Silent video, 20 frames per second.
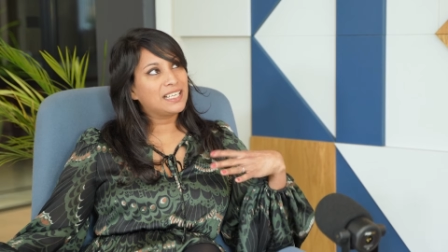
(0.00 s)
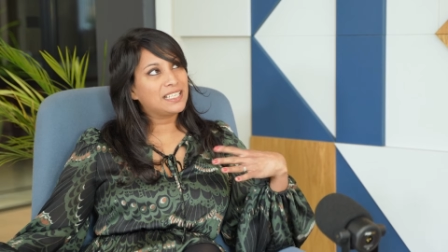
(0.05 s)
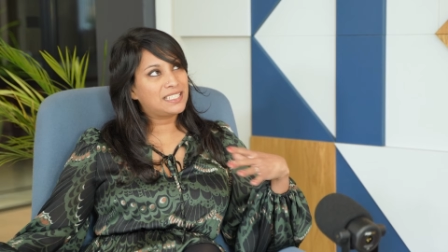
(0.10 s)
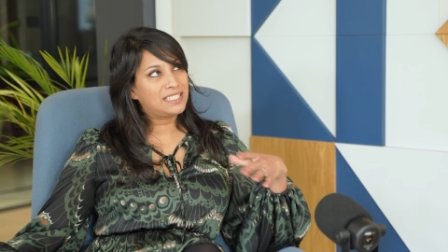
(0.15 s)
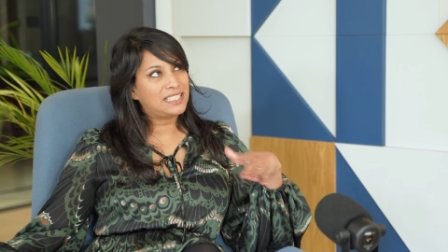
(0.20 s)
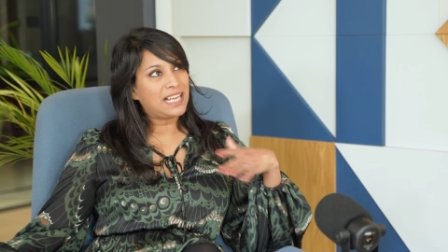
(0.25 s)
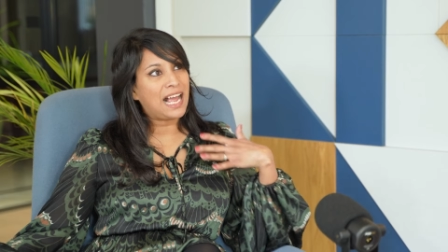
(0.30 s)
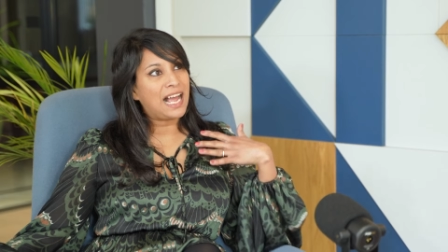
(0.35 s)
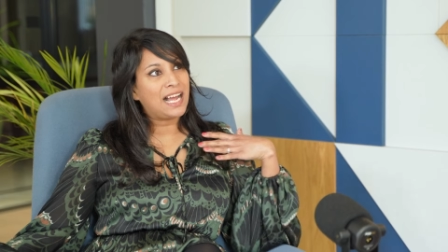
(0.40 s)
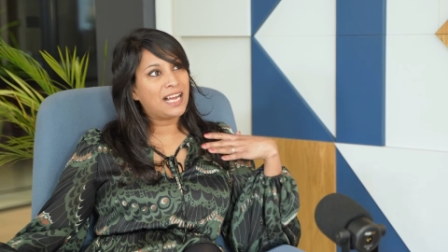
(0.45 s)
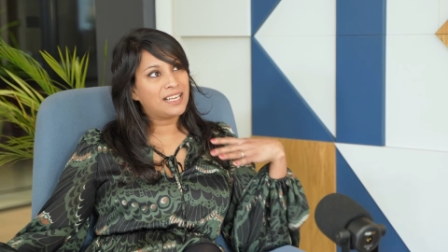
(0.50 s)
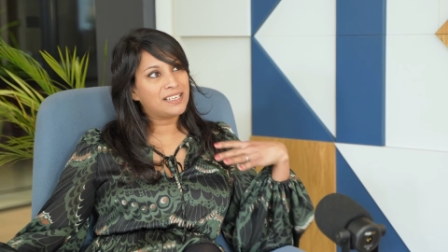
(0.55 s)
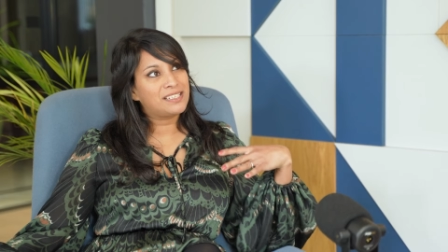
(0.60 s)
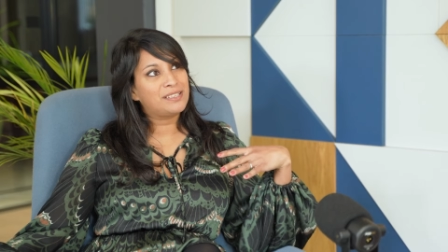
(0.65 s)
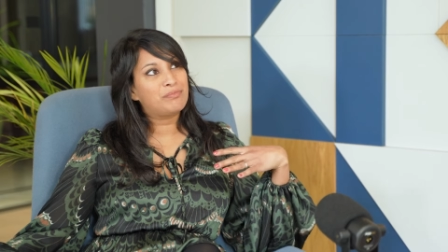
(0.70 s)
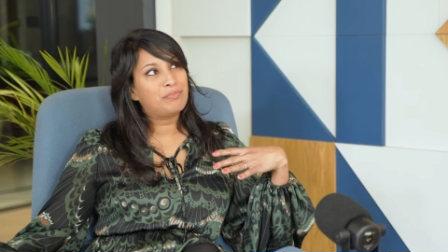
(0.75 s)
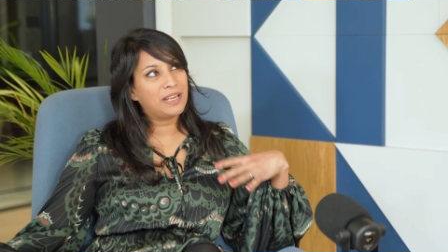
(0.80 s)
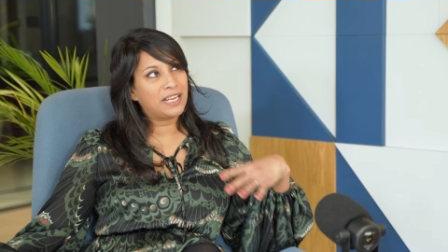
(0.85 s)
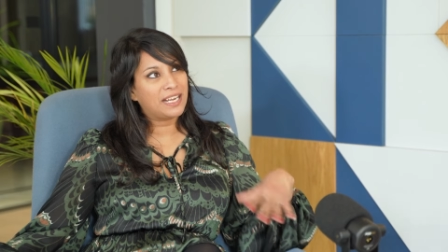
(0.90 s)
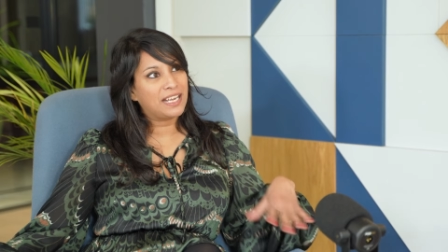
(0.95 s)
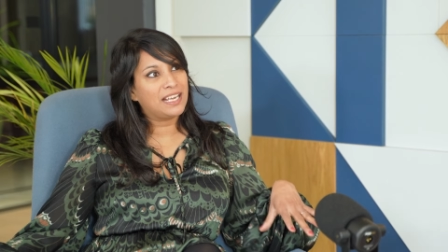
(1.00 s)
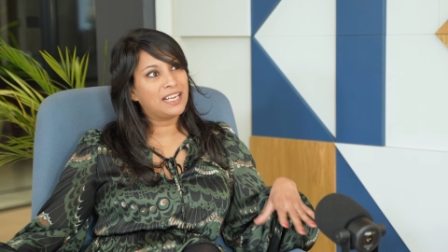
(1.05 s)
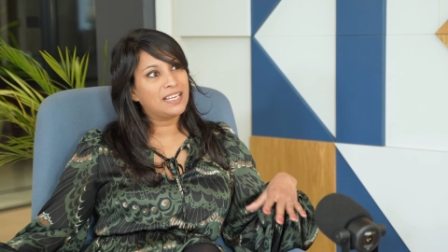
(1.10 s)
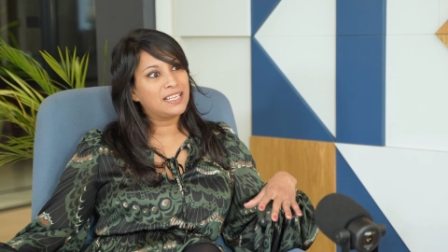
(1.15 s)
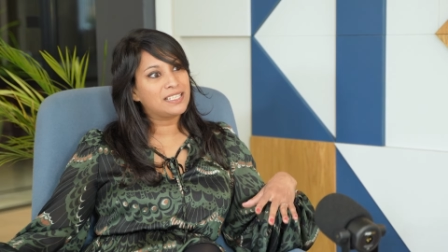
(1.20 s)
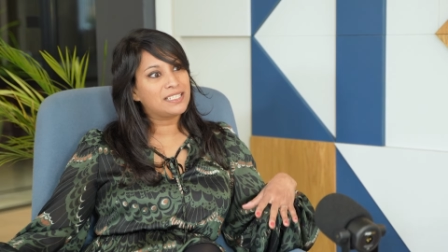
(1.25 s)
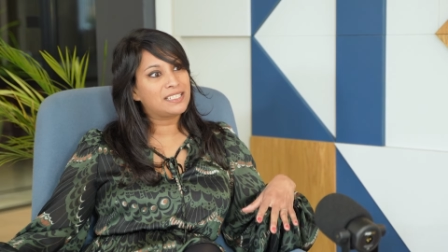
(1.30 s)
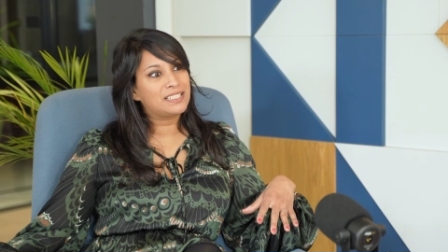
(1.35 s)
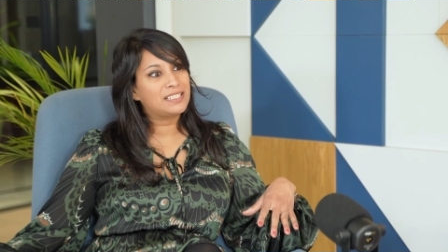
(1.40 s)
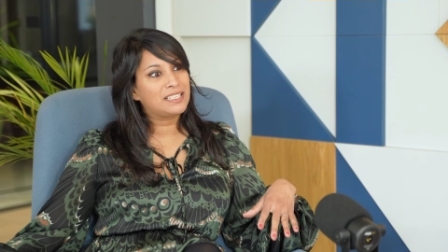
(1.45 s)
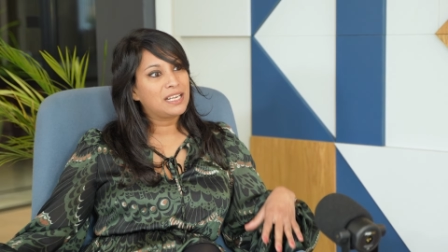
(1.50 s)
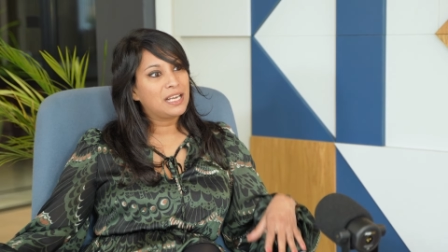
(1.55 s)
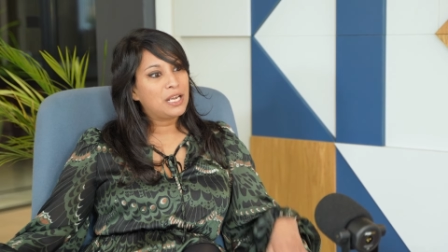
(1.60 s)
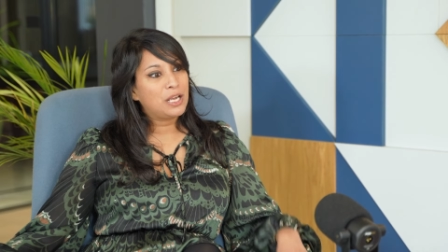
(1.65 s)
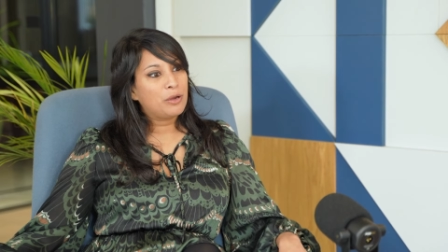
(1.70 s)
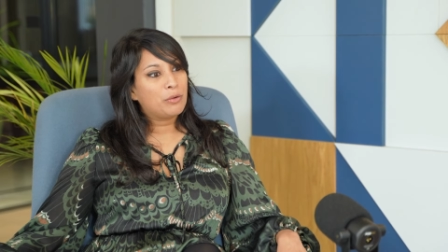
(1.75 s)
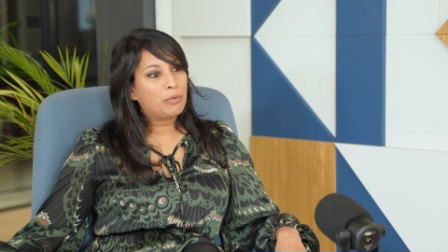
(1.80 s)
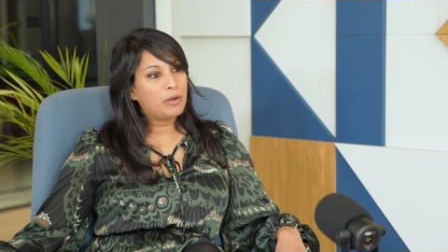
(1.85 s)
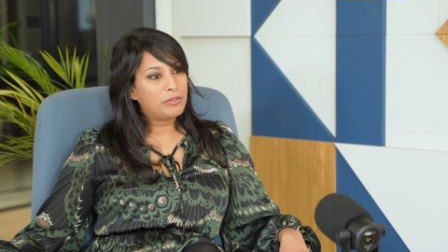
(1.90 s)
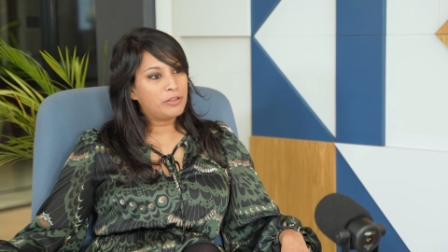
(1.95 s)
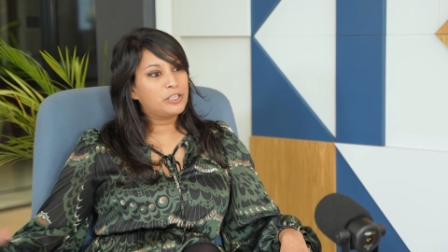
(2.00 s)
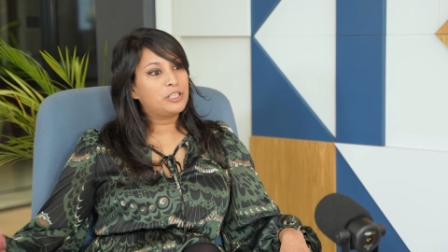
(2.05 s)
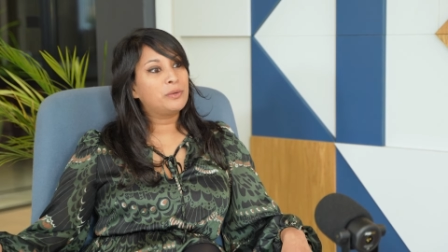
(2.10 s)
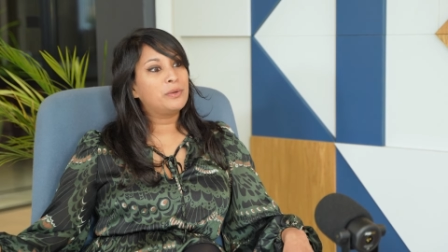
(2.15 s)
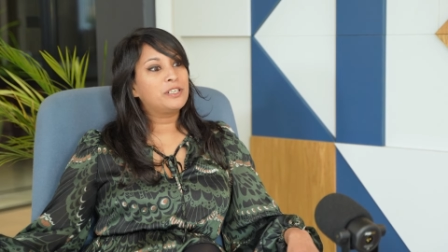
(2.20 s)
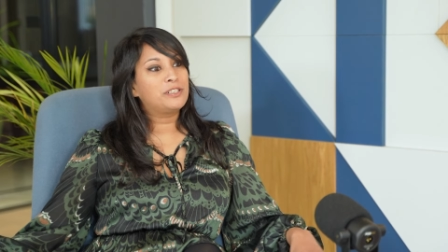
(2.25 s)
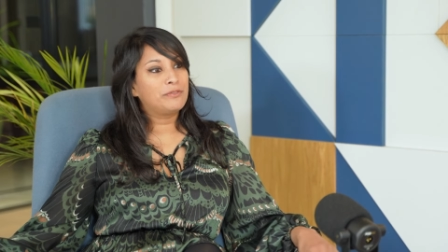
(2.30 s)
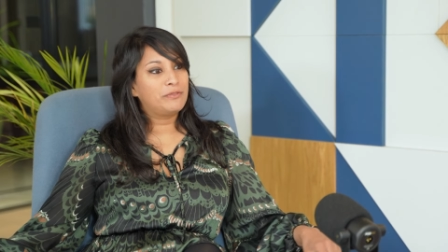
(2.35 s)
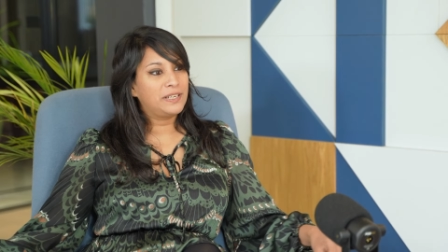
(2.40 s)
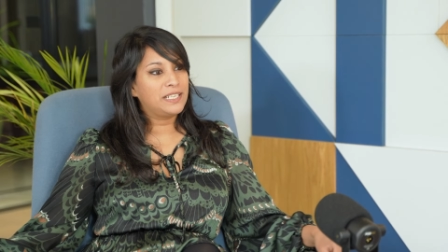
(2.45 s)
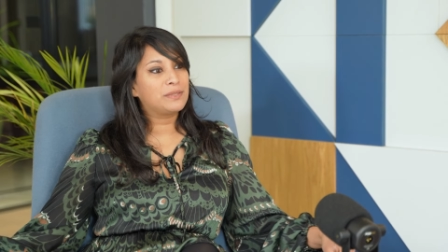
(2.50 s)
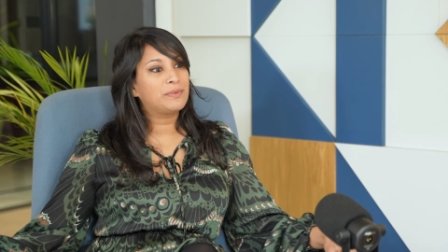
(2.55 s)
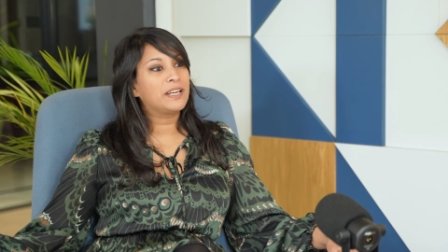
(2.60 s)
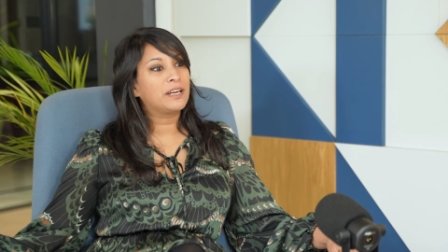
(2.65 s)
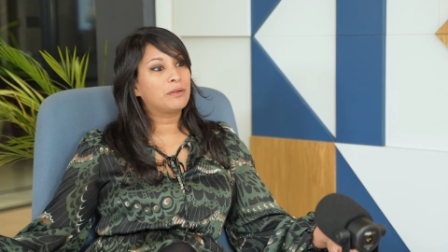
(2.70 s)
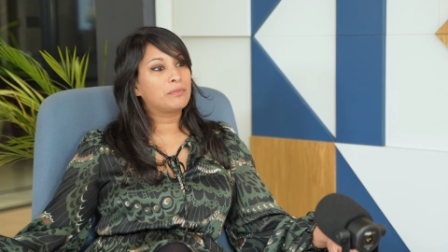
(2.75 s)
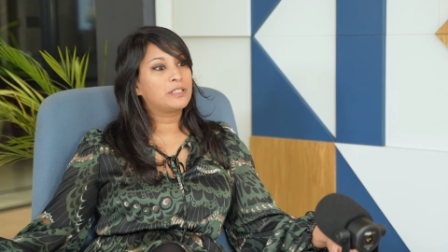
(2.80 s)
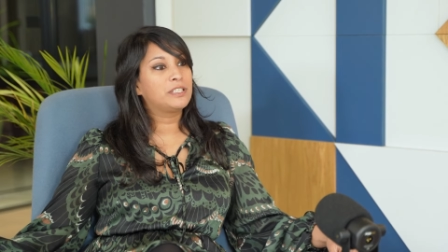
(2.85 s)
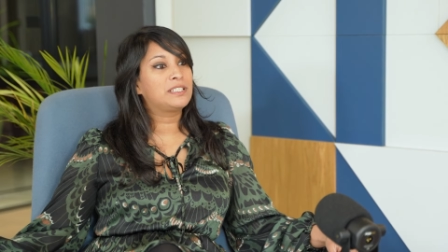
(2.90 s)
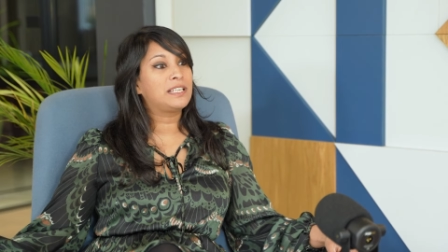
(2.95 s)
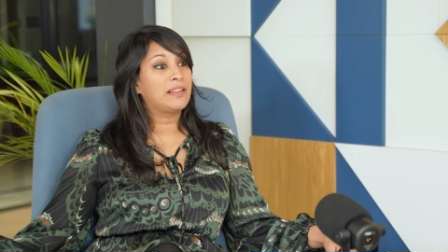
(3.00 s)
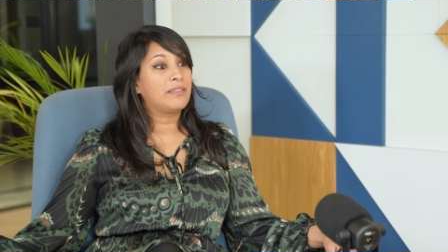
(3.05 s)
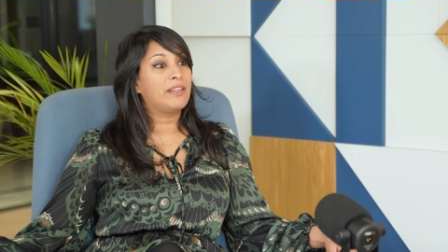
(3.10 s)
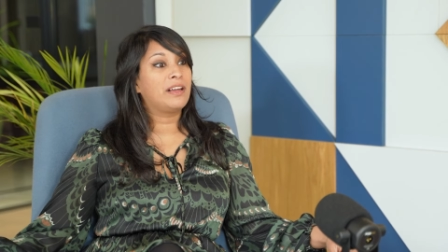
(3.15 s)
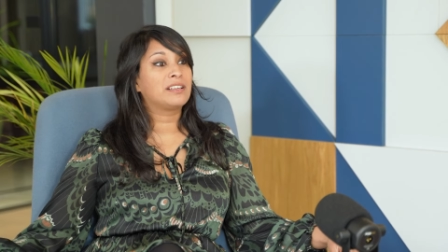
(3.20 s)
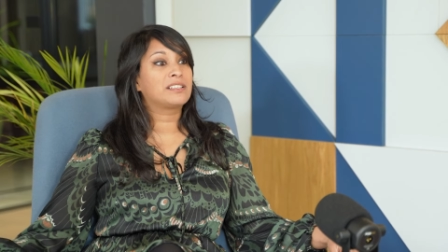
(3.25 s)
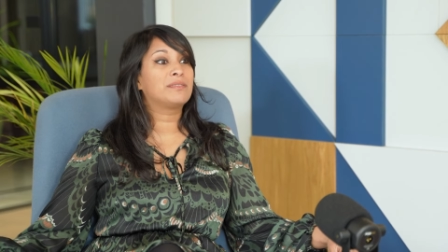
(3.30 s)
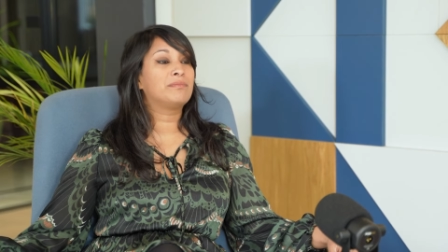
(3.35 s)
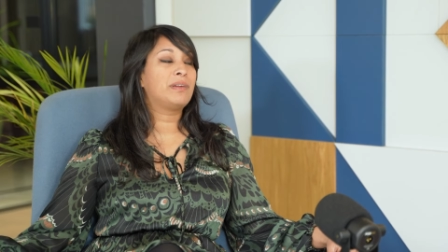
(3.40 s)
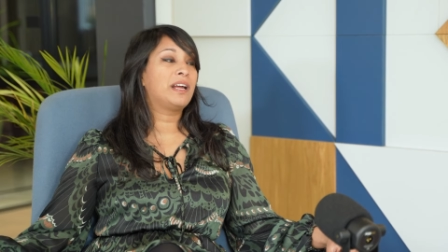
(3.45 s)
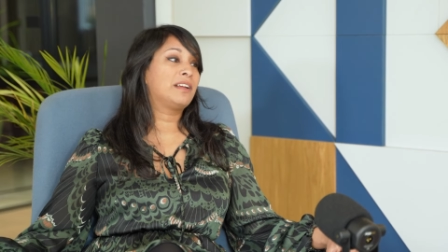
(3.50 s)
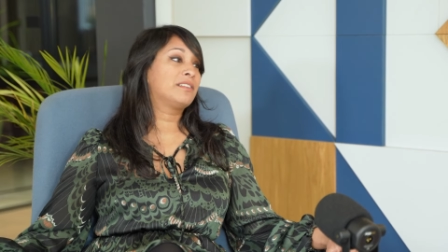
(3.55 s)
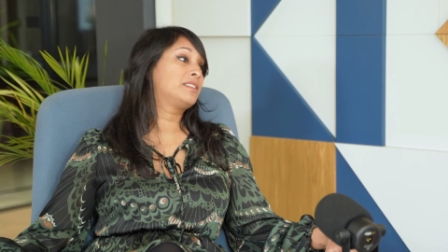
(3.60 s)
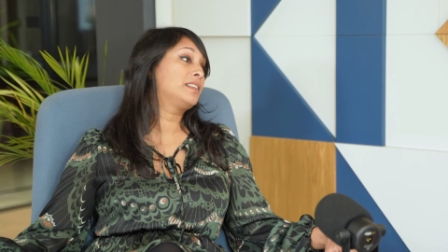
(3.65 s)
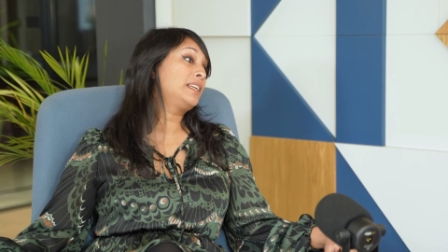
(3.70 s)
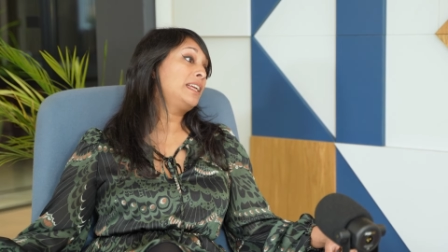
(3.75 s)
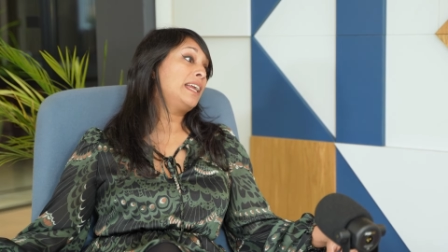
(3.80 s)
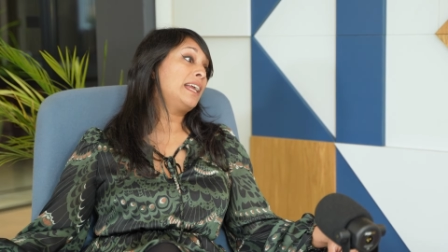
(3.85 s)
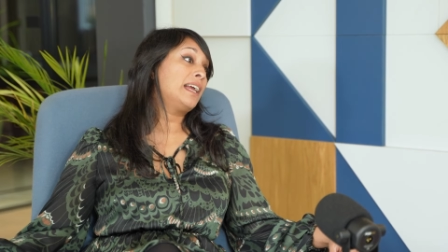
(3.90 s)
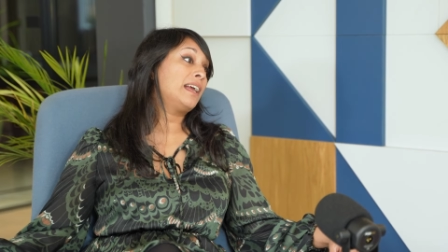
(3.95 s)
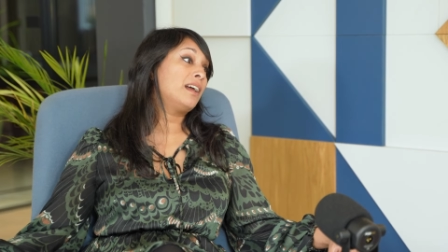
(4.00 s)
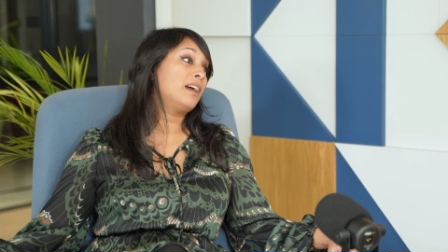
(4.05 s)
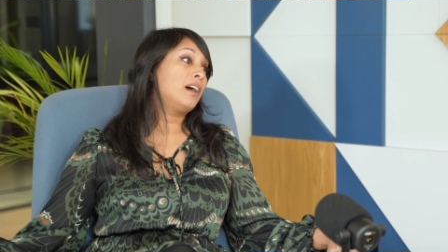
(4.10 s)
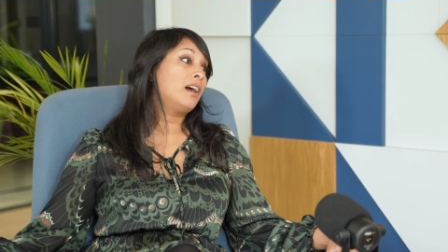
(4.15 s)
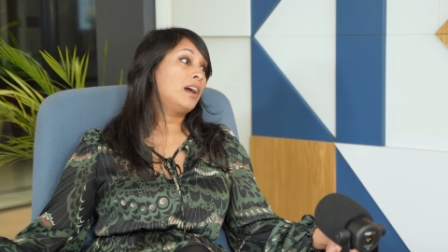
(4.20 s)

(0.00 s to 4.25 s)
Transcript: sad because when the tuition fees went up to £10,000 a year,